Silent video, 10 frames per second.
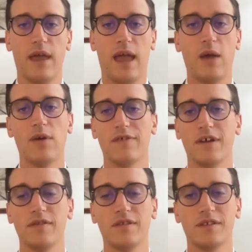
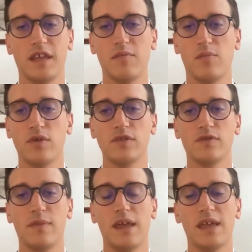However, the same
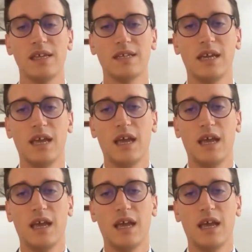points made.